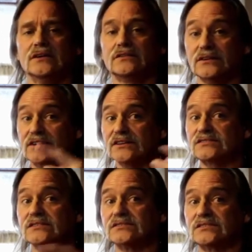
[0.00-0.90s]
The
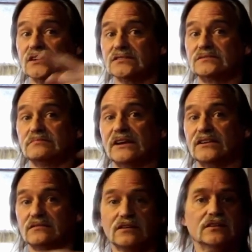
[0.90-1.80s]
distance does make,
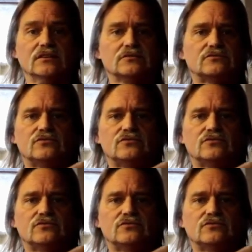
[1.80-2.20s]
you know,